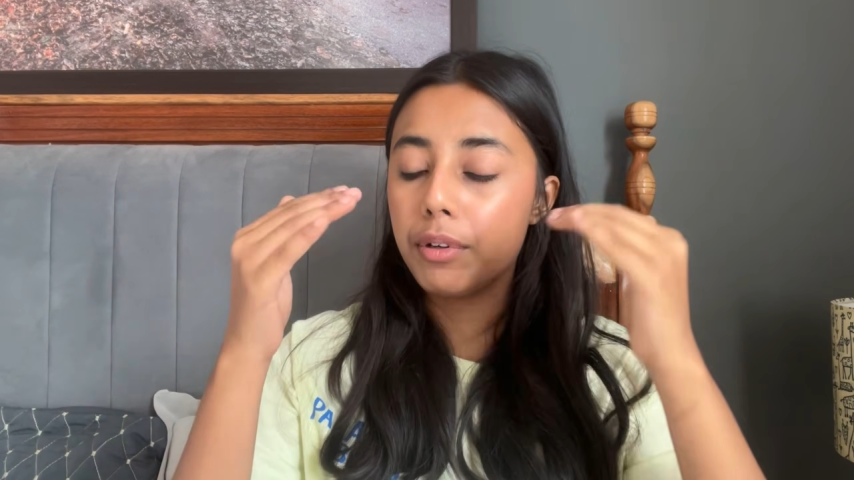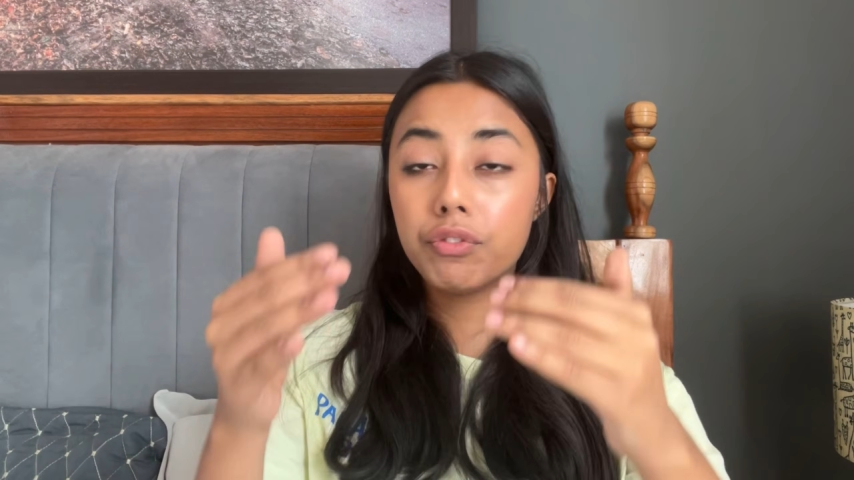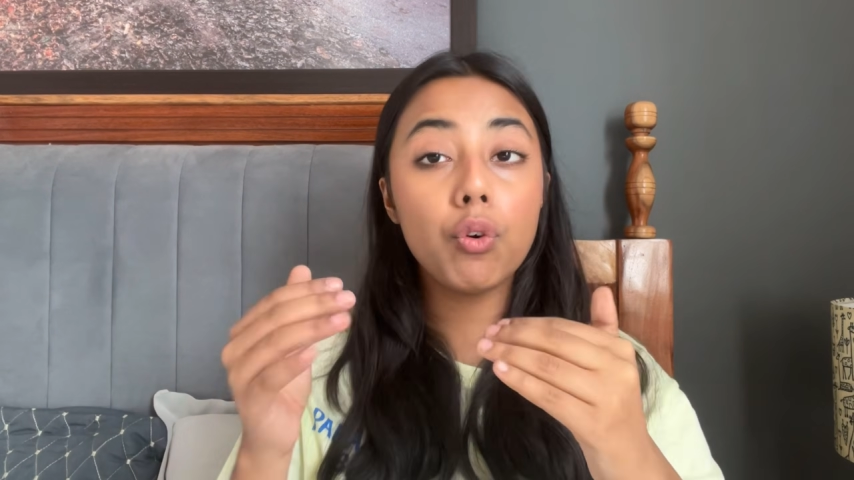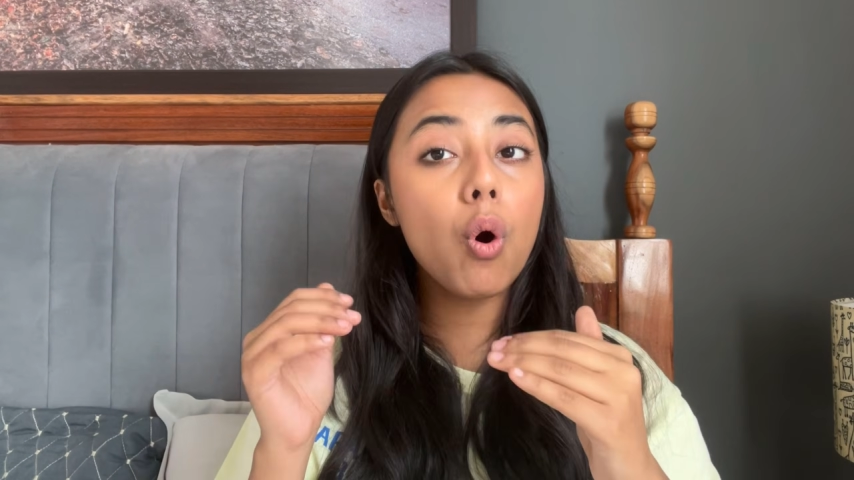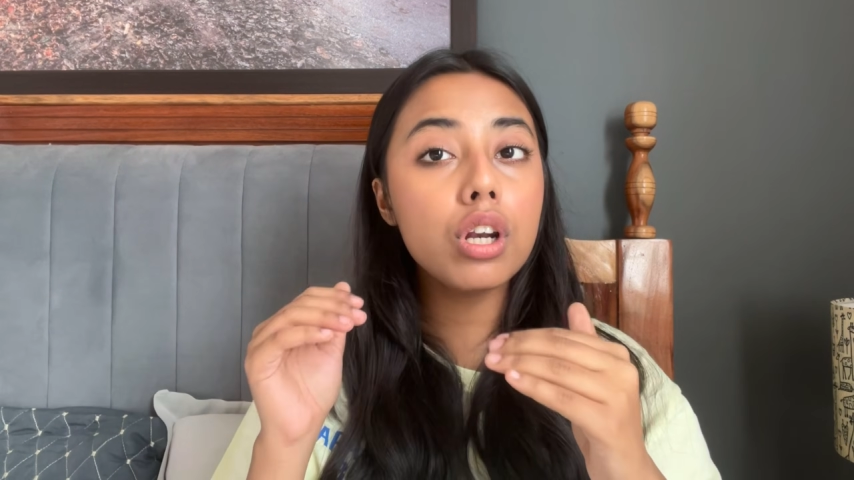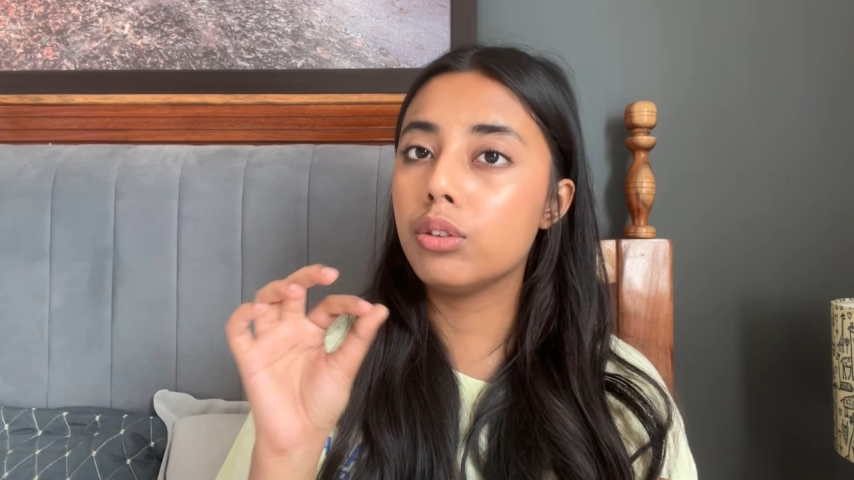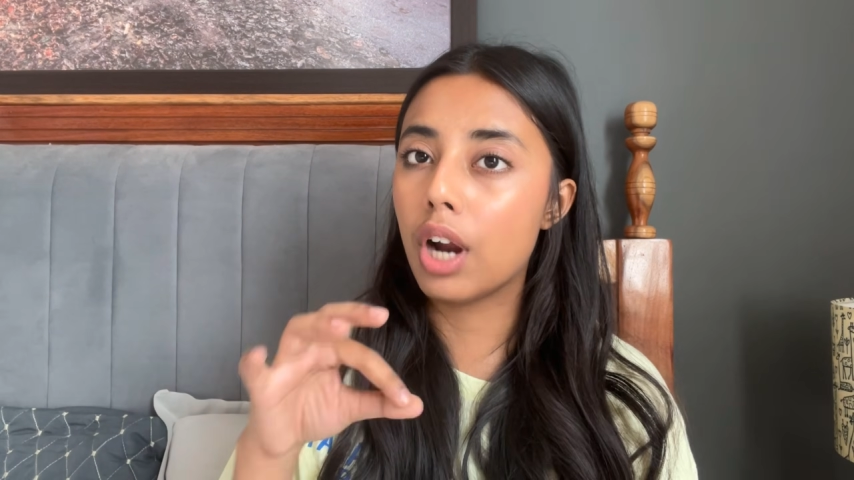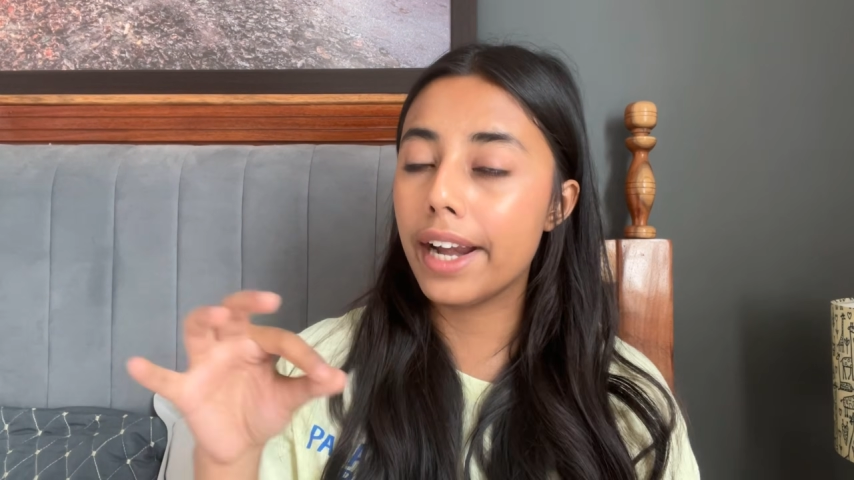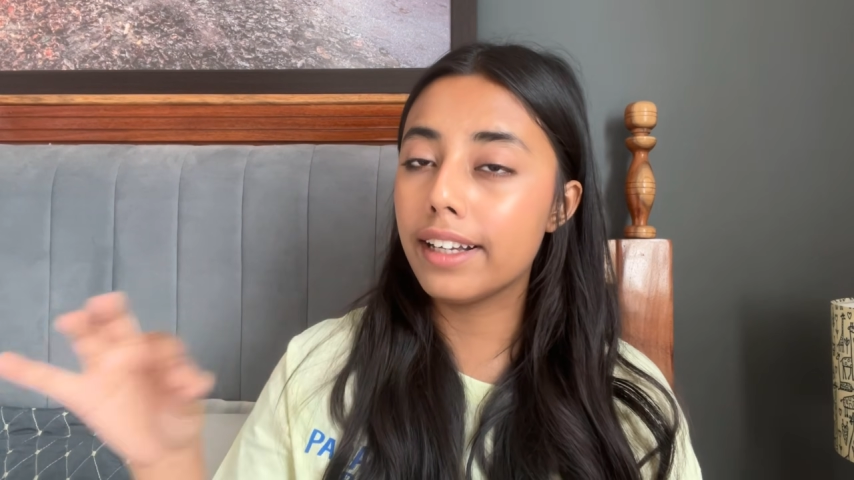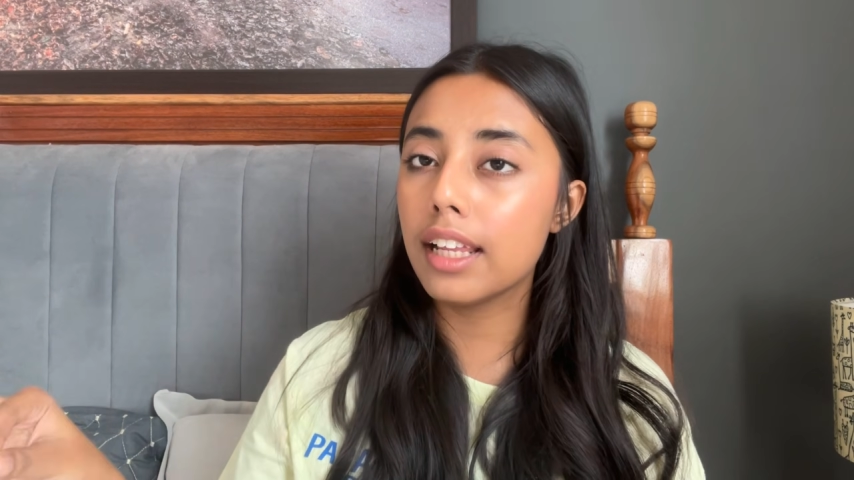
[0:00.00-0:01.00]
before
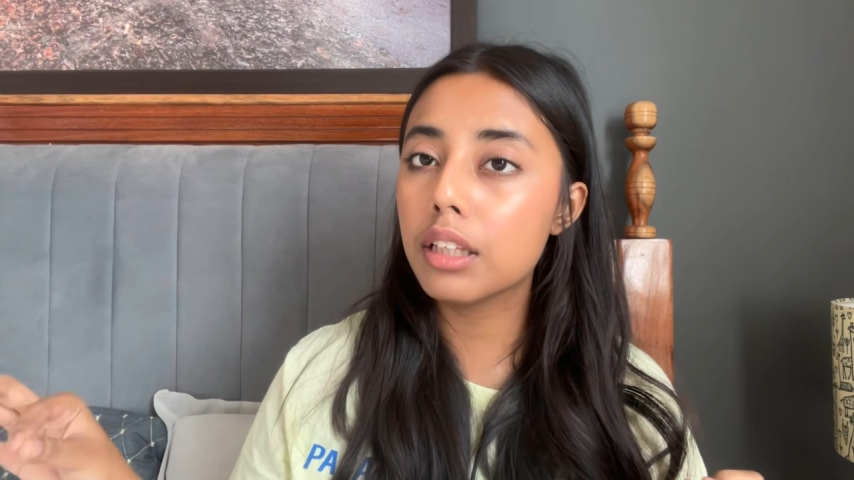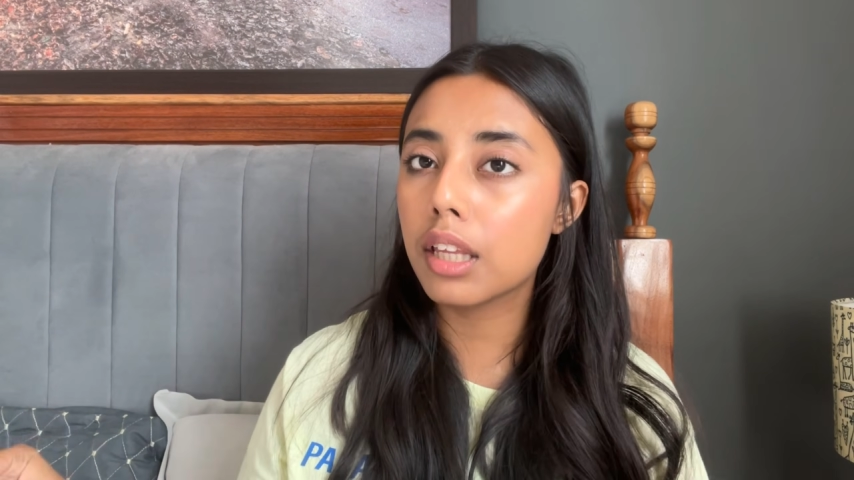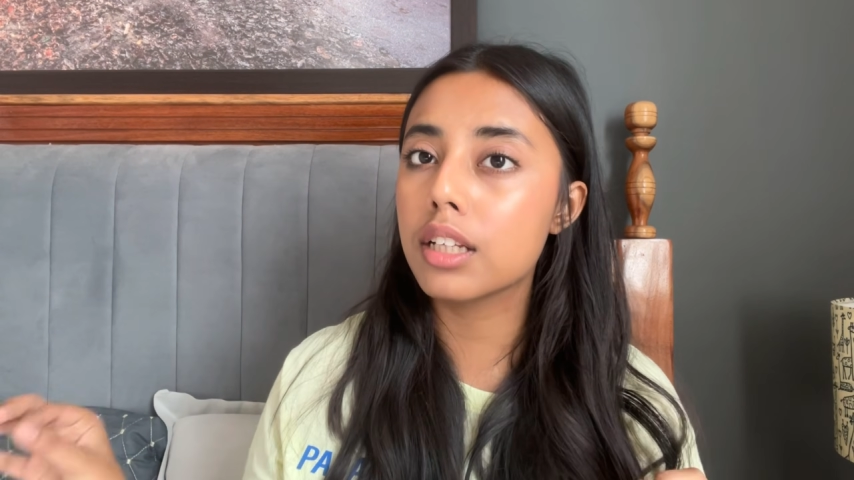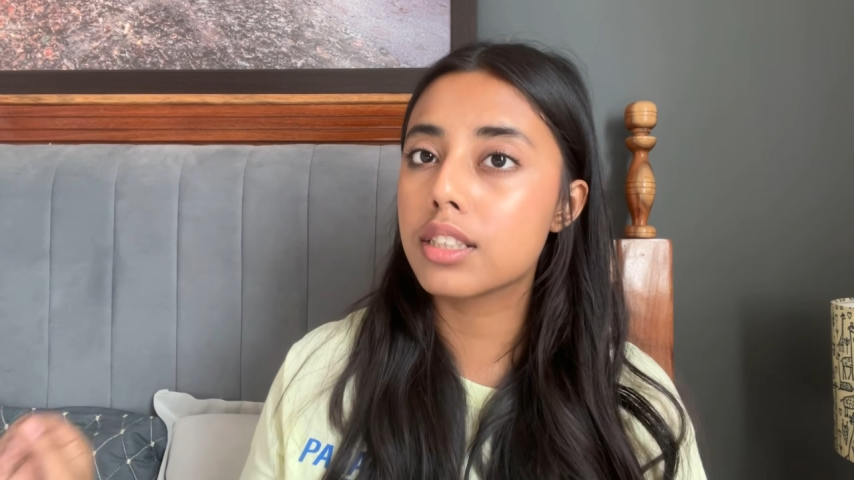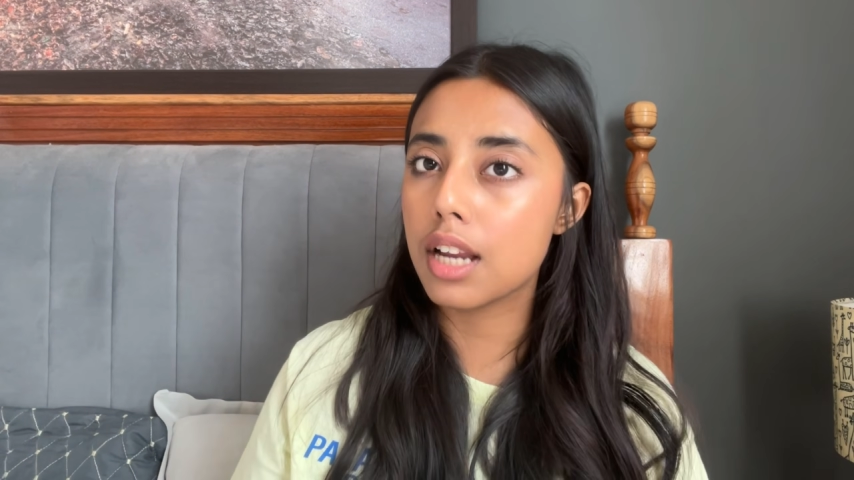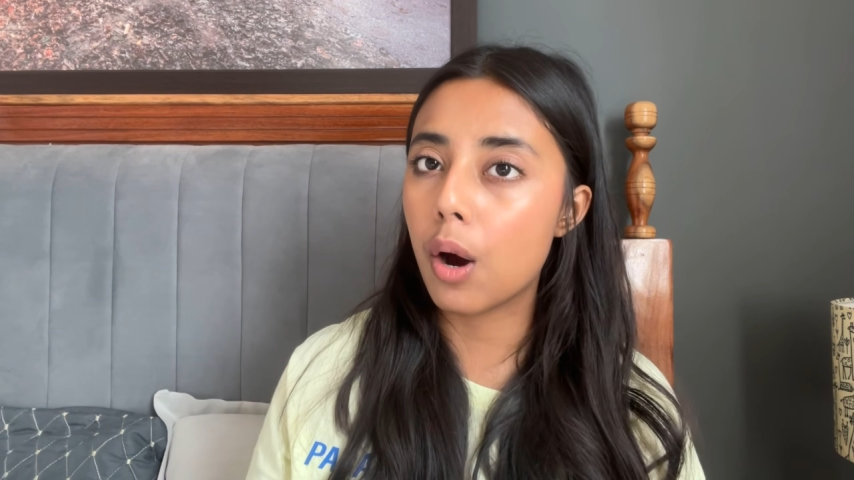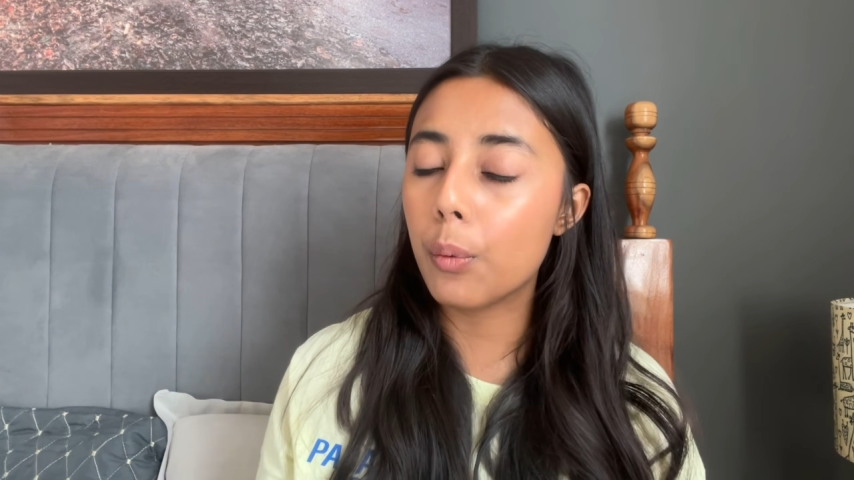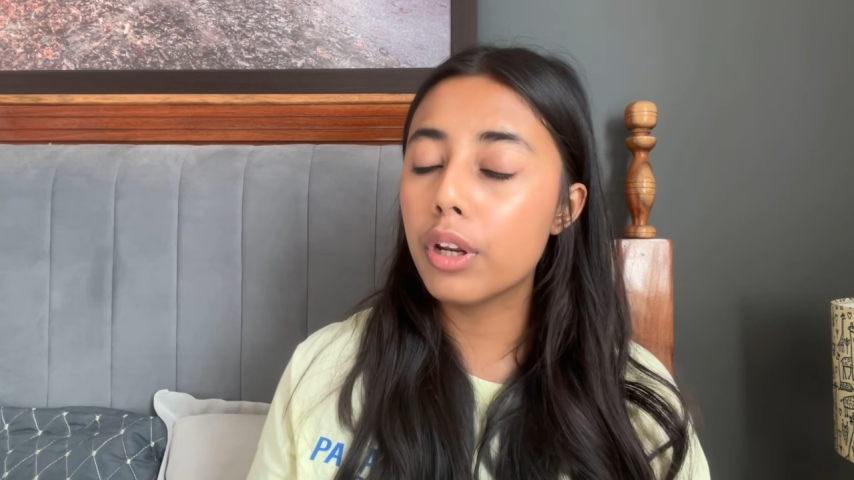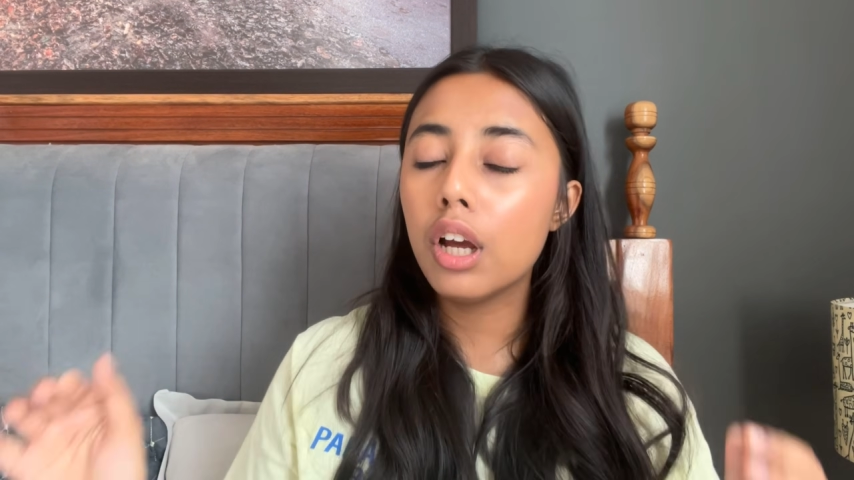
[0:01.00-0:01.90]
writing things down,